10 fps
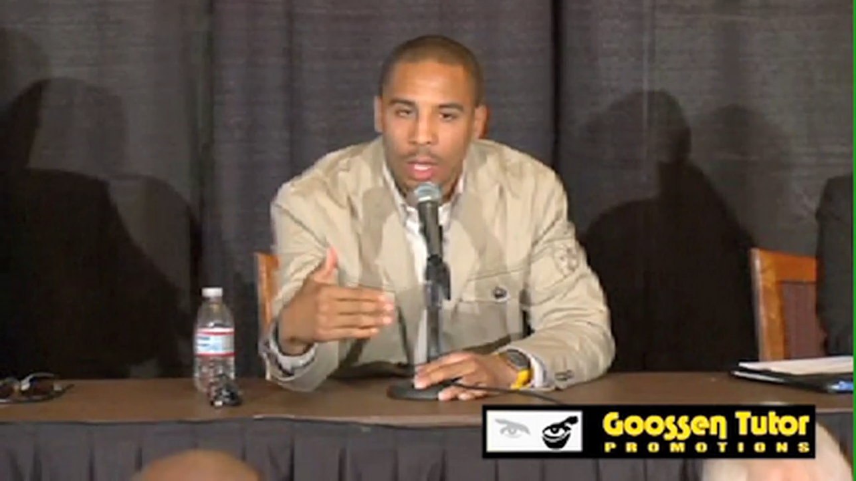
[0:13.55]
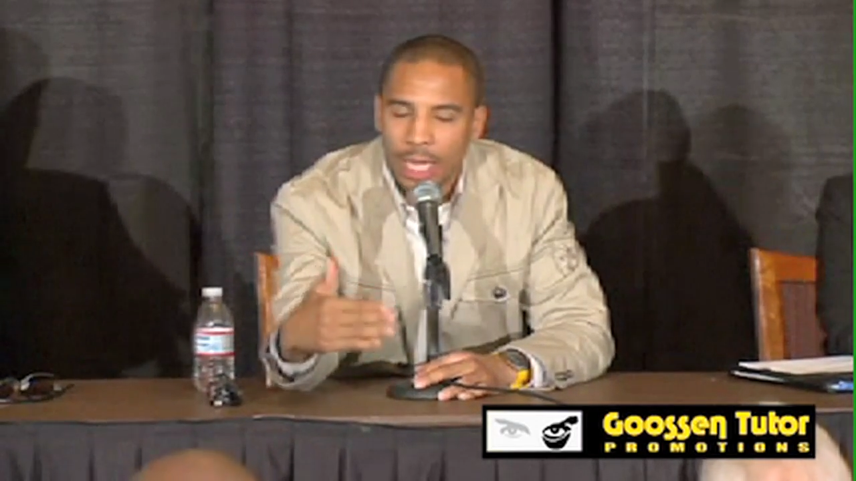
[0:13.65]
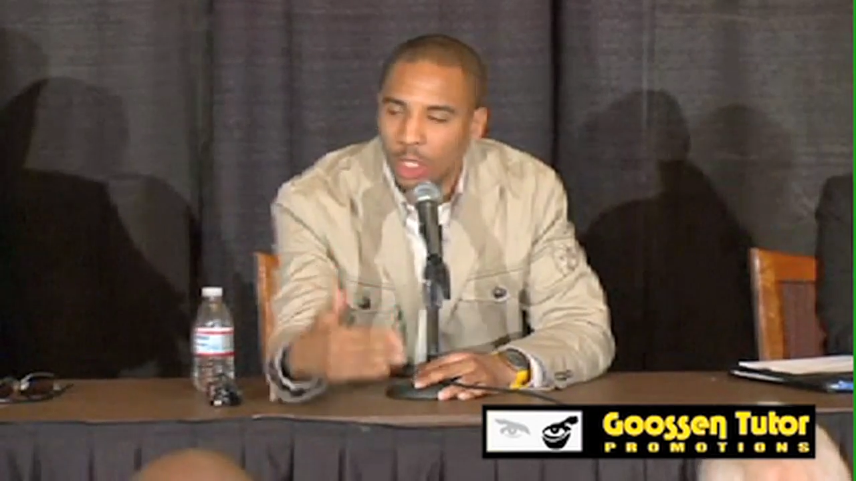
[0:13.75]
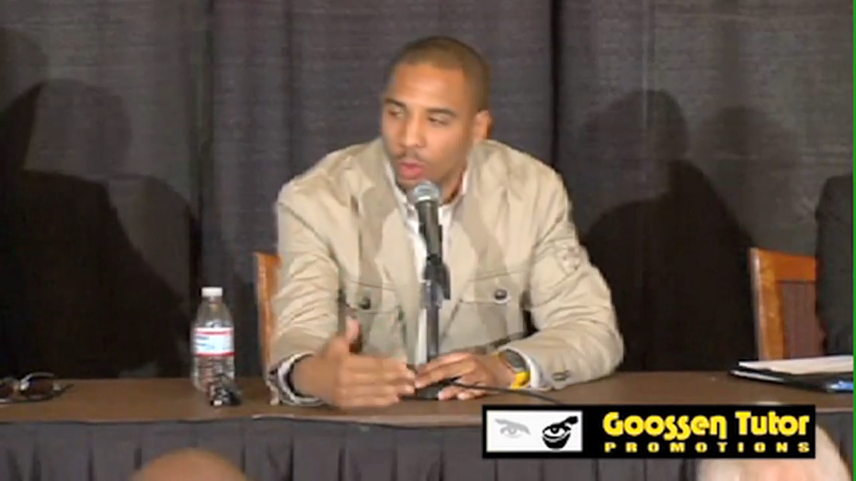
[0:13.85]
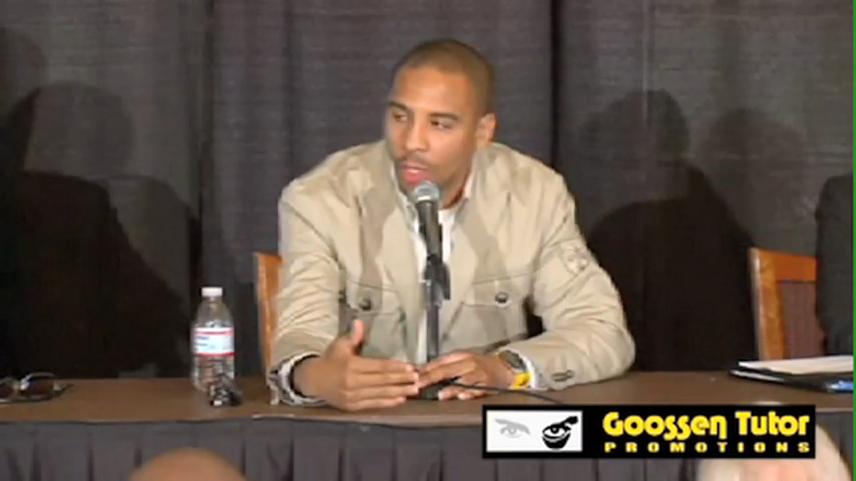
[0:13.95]
I
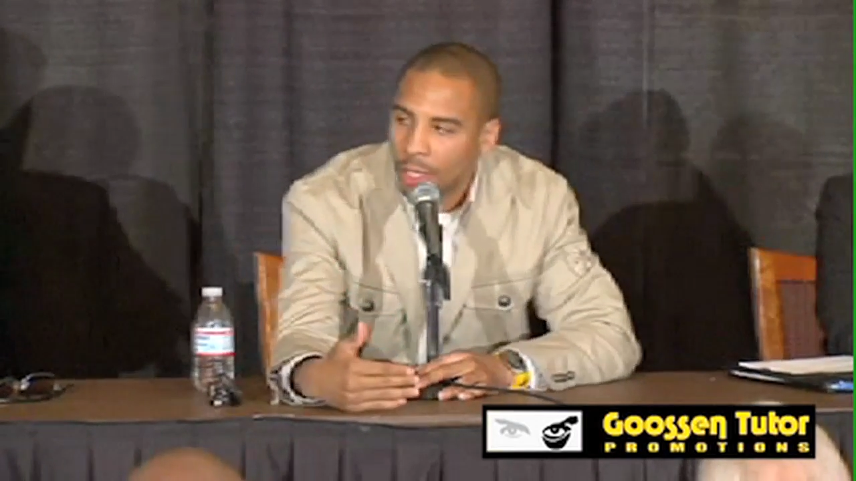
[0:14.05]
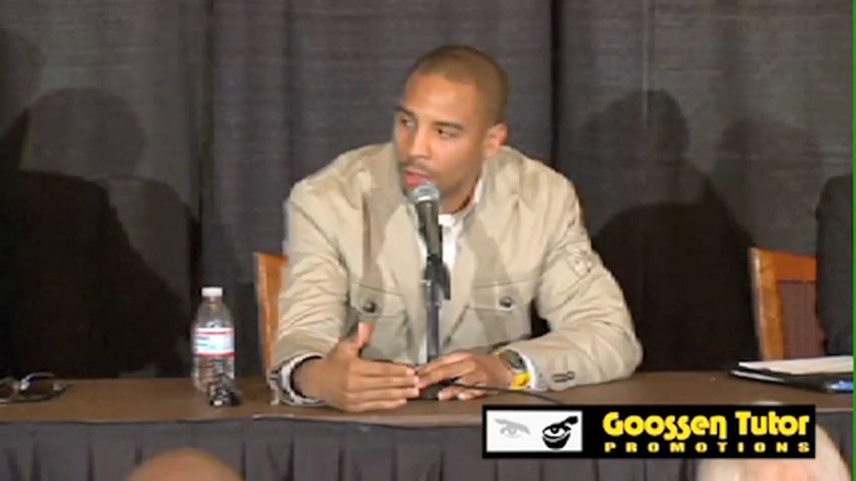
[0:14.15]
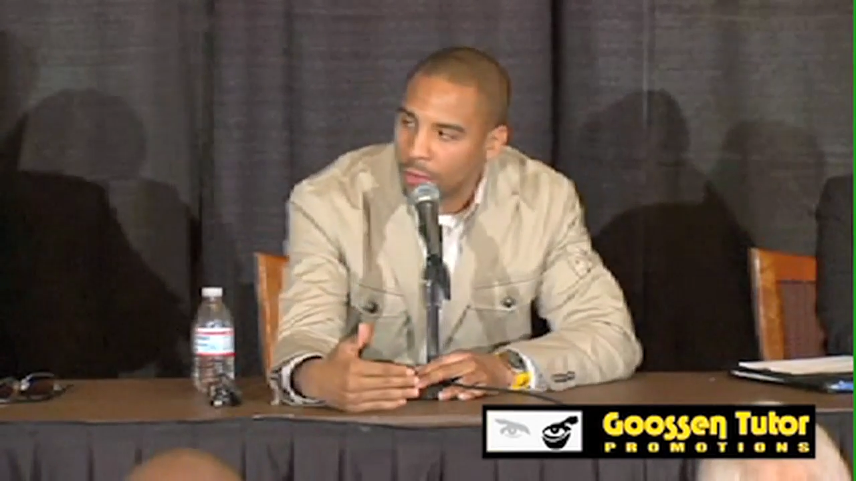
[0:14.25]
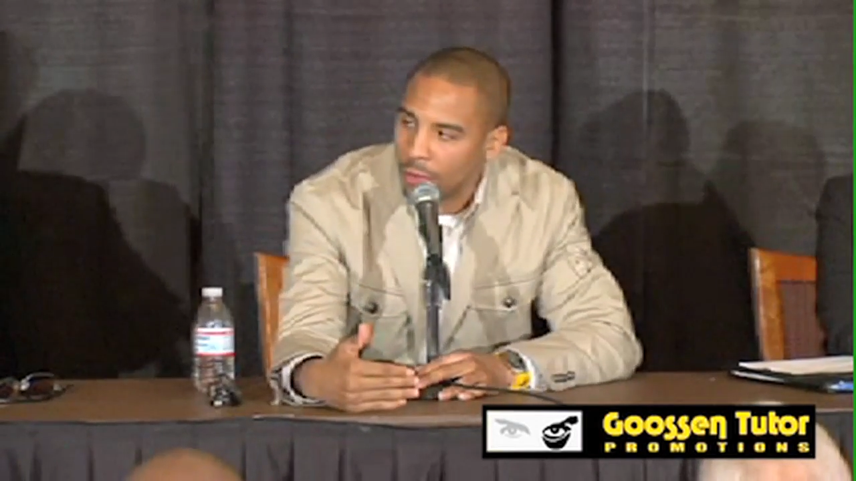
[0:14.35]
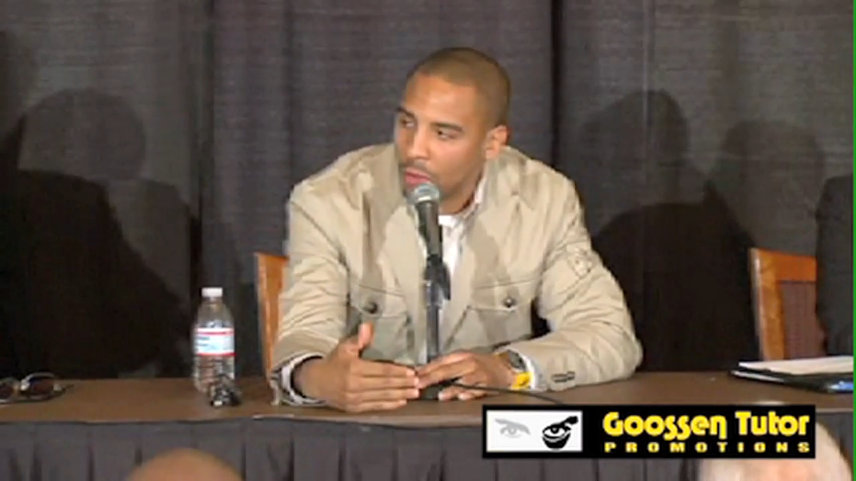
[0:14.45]
do an
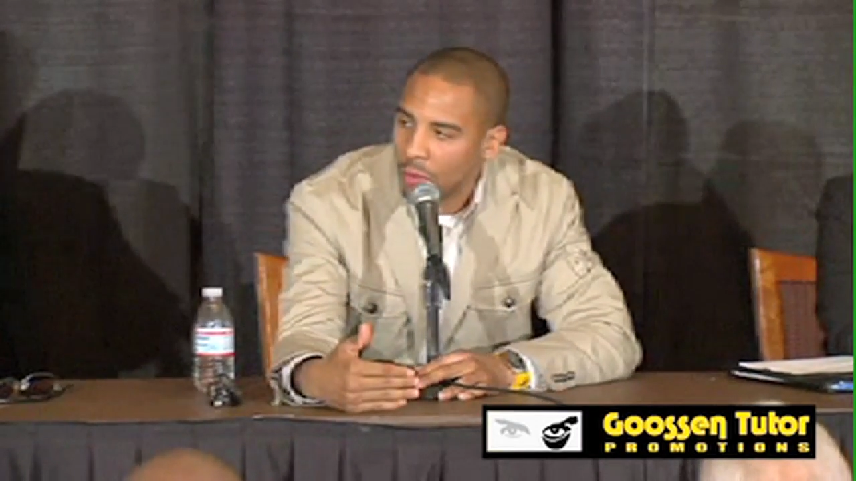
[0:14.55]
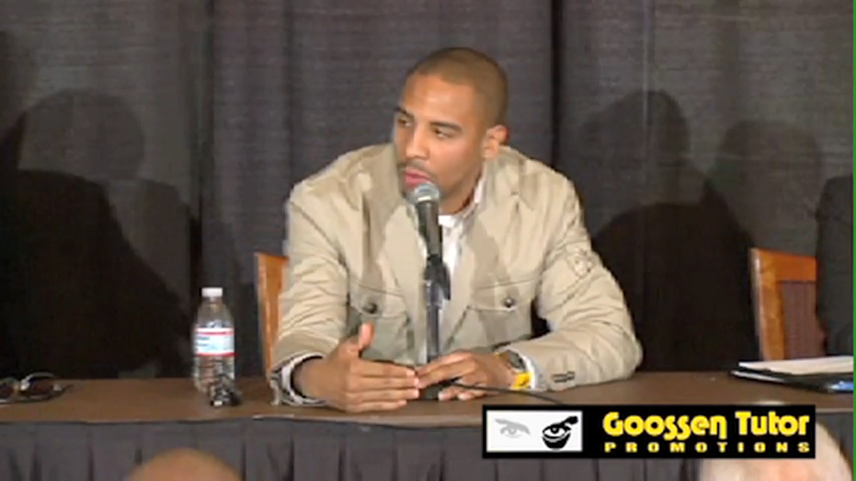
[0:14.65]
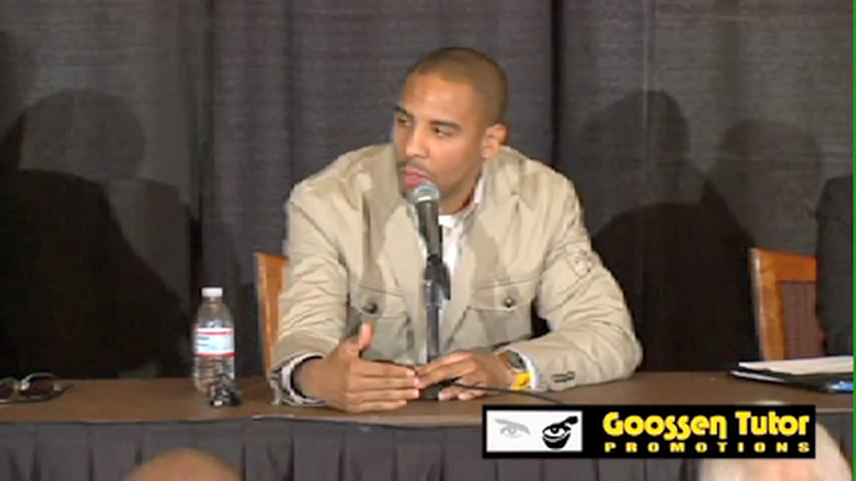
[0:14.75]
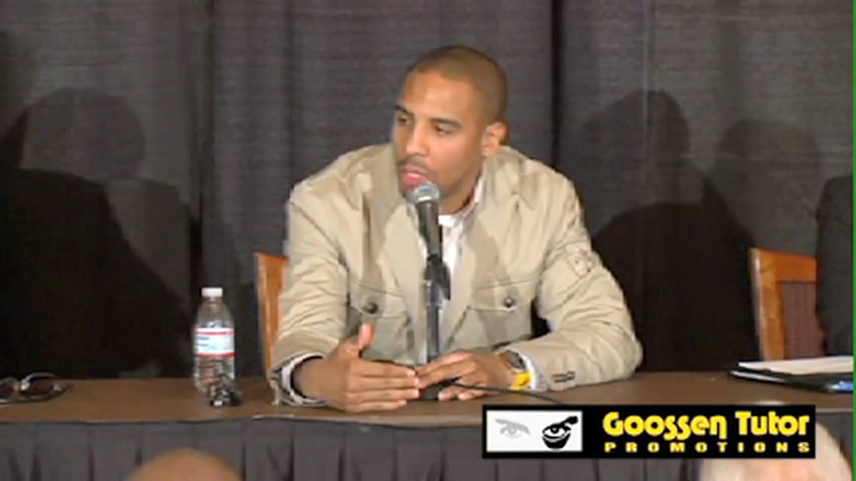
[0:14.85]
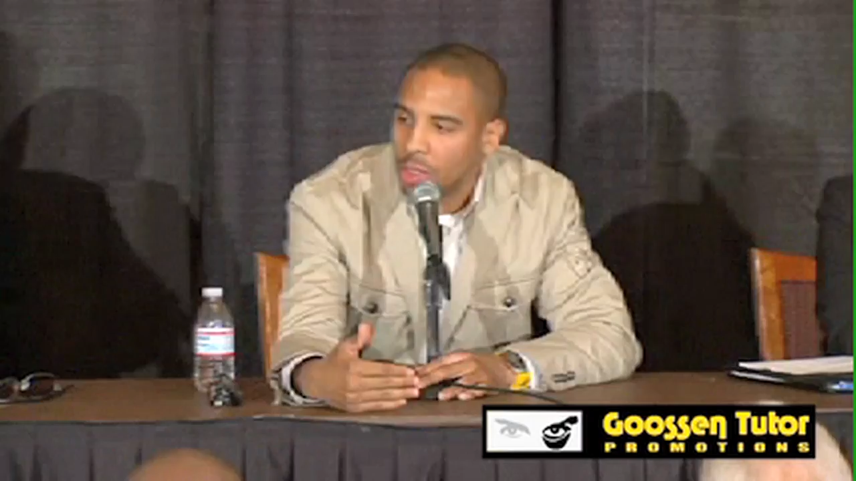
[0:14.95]
interview.
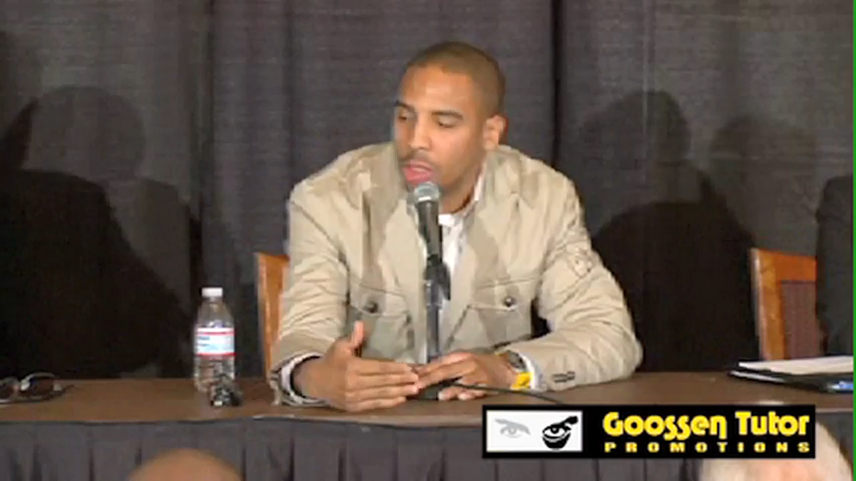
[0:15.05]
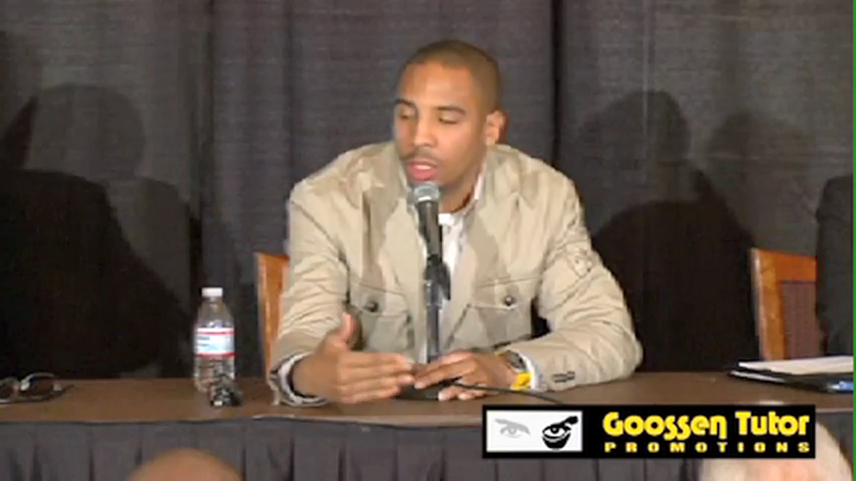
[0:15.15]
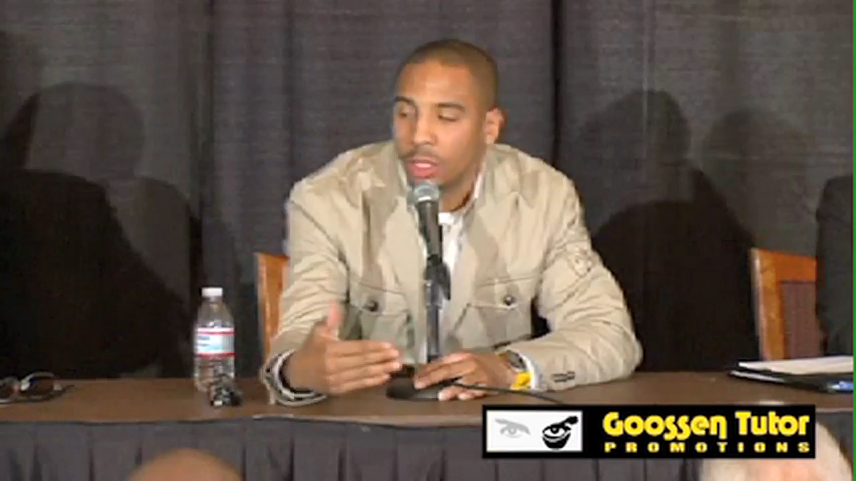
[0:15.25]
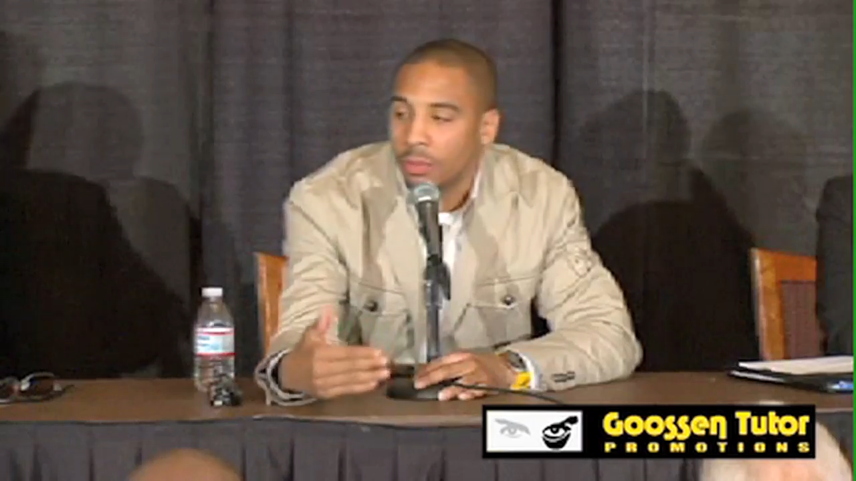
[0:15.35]
It's just